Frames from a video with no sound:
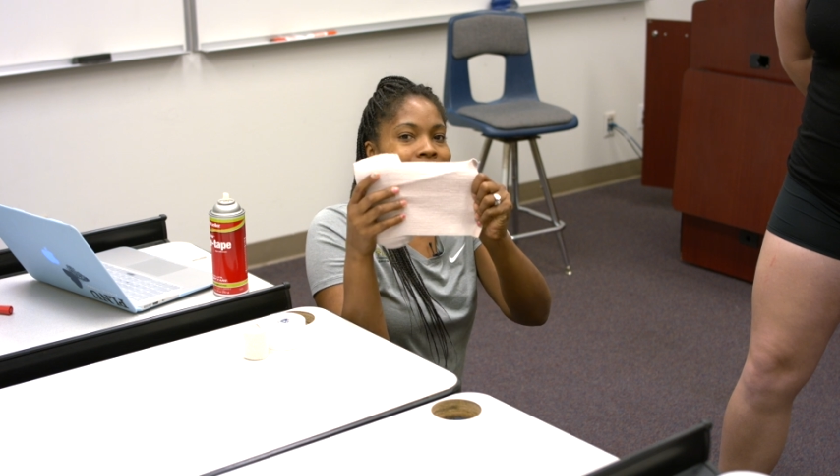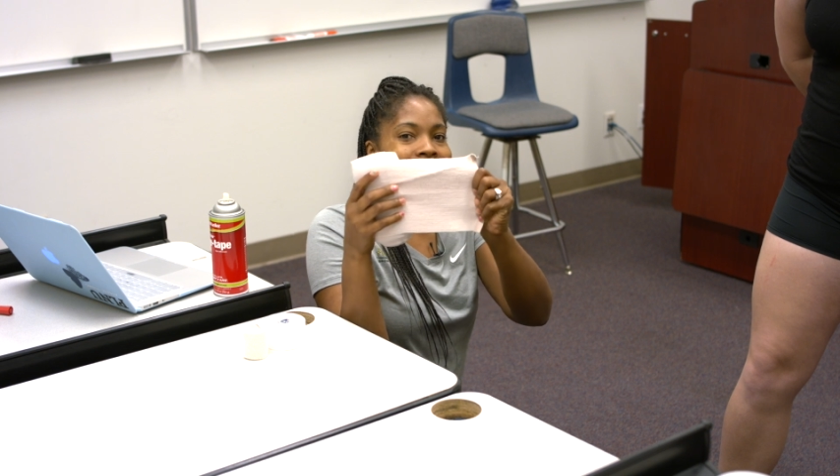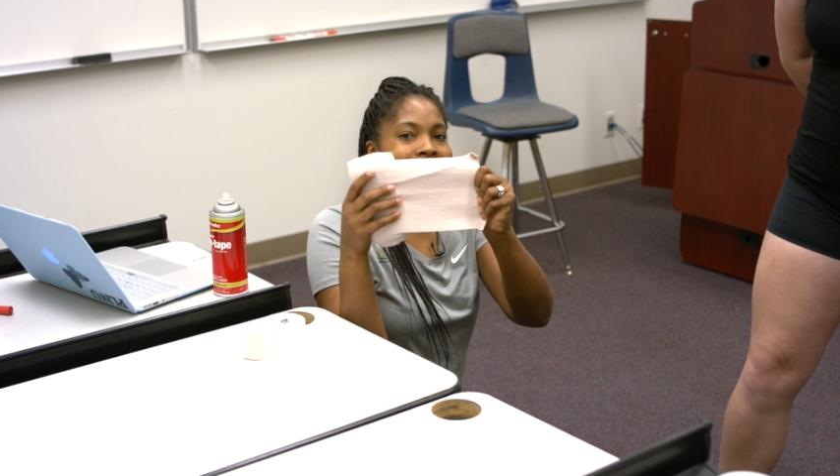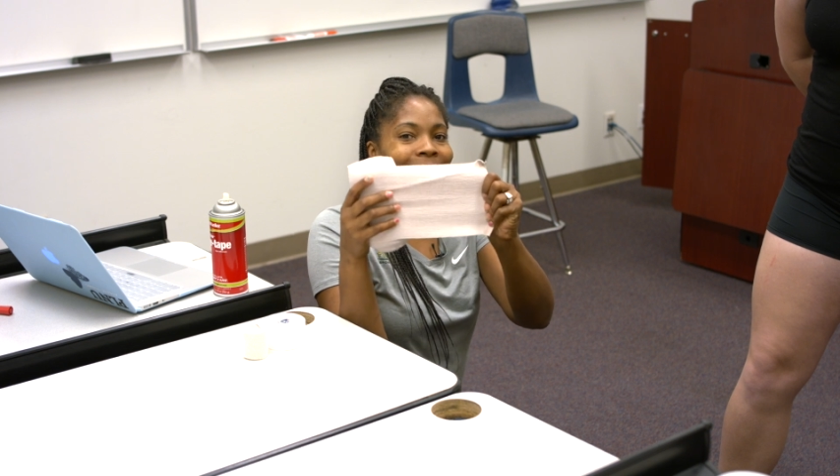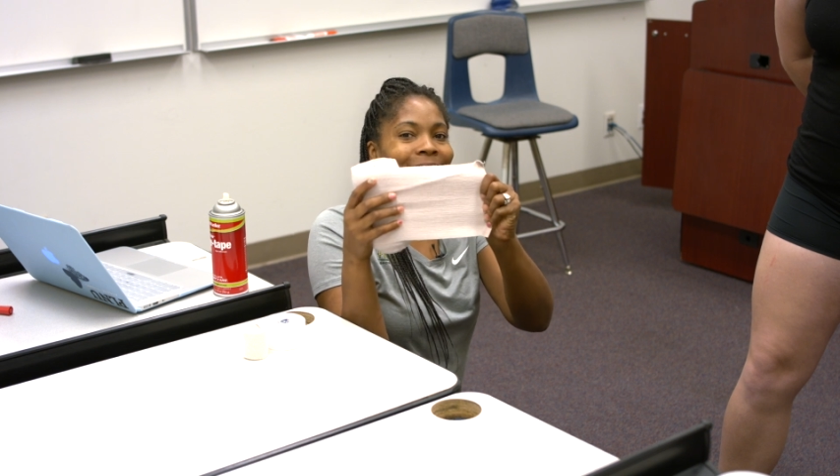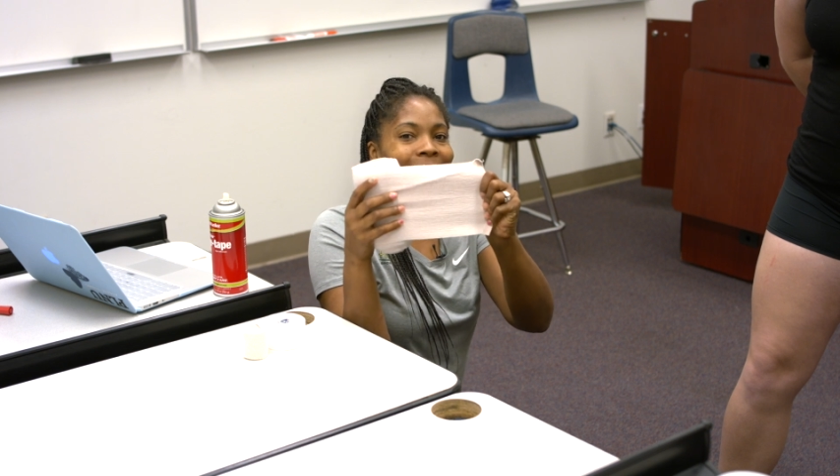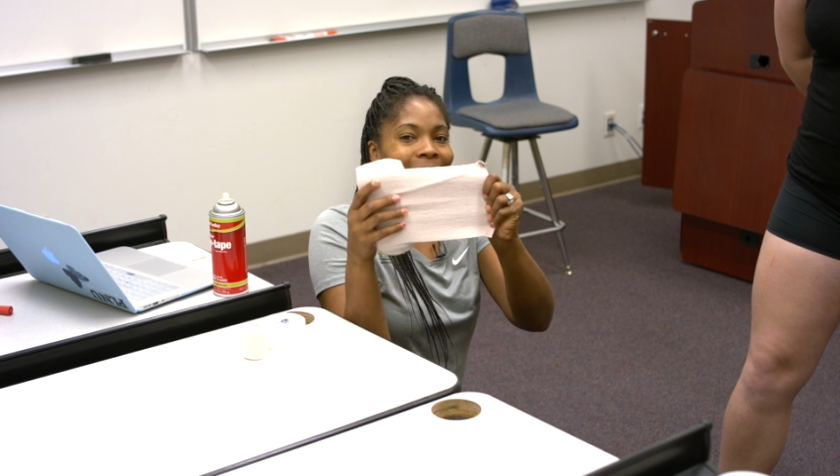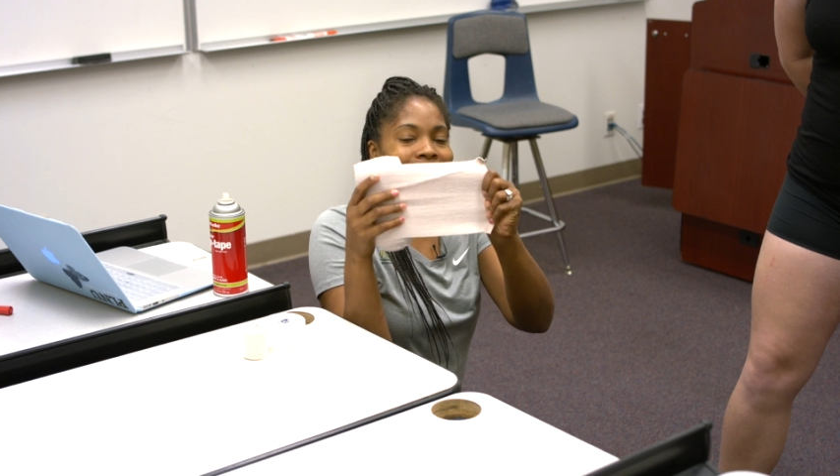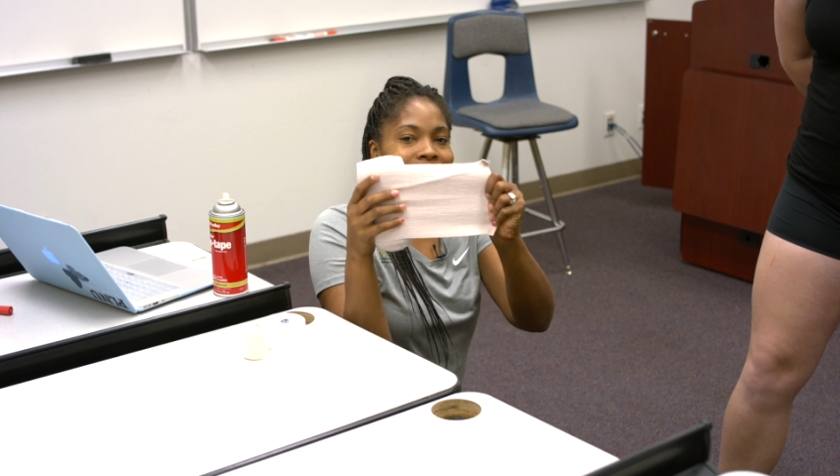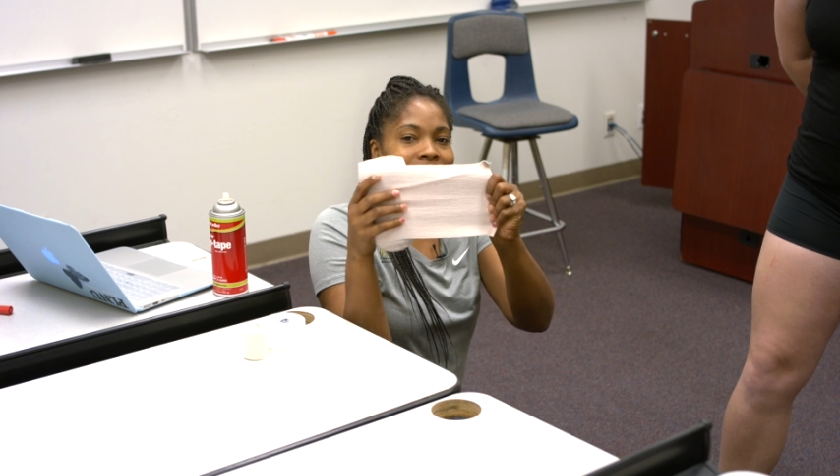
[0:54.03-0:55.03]
I
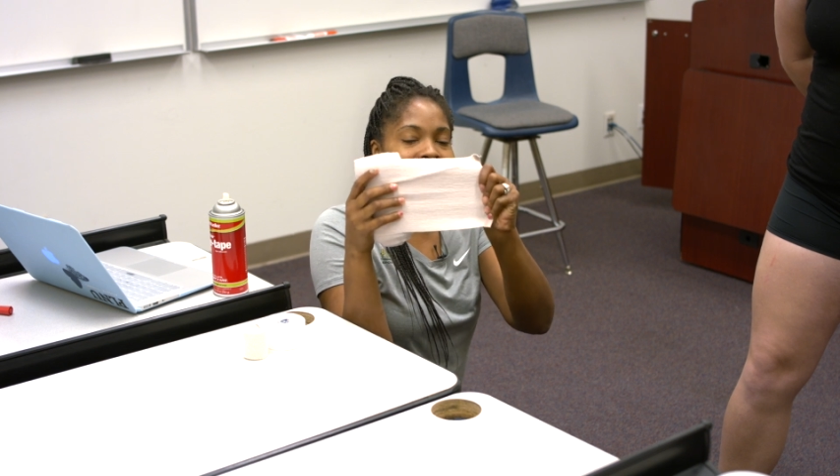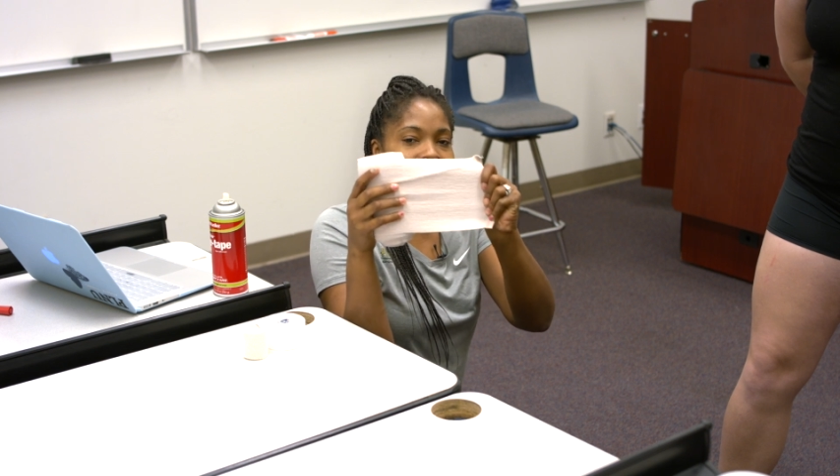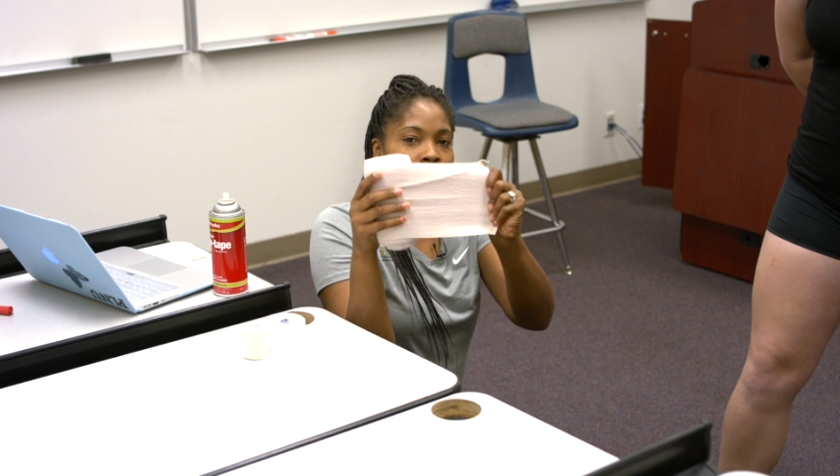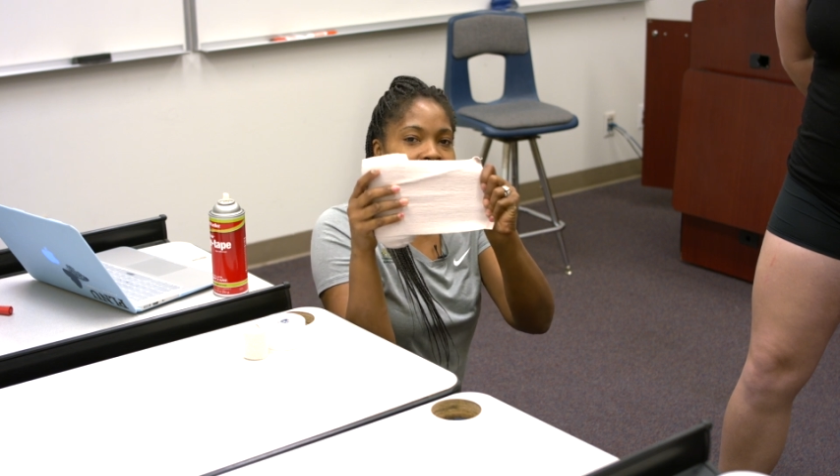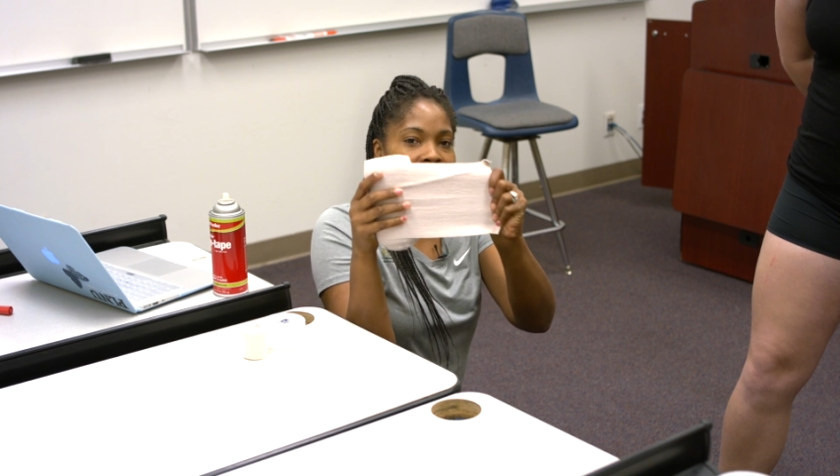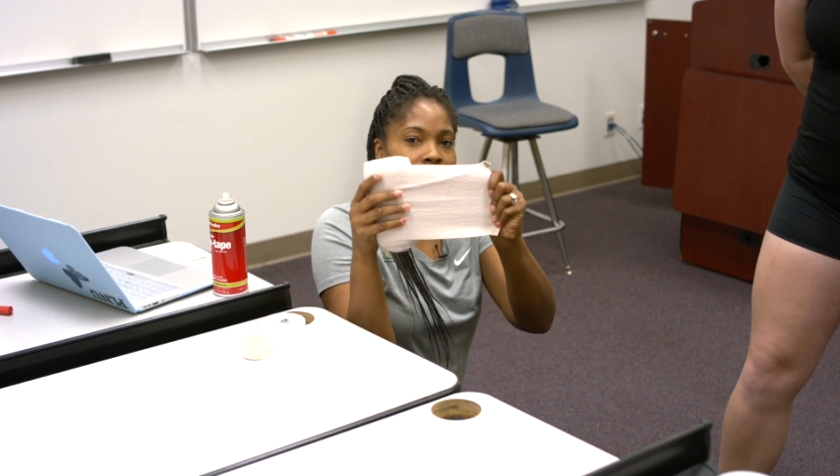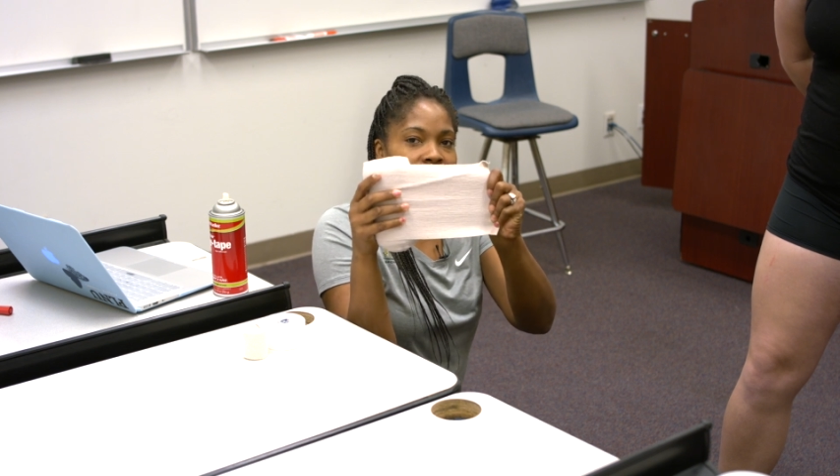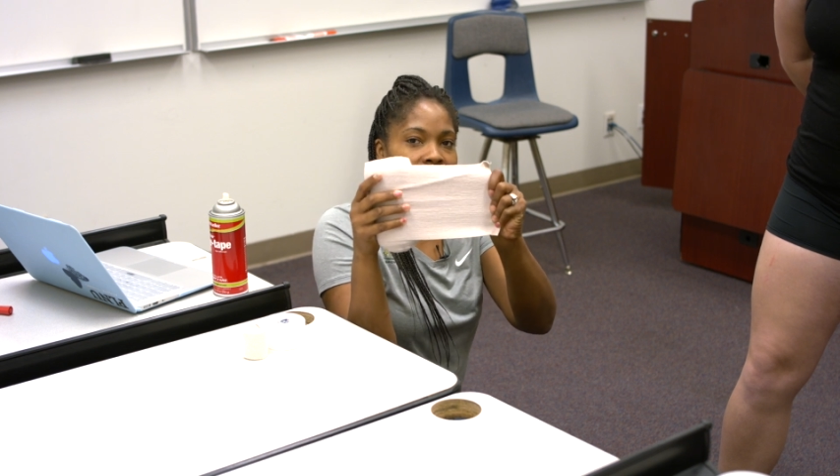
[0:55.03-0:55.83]
like the width of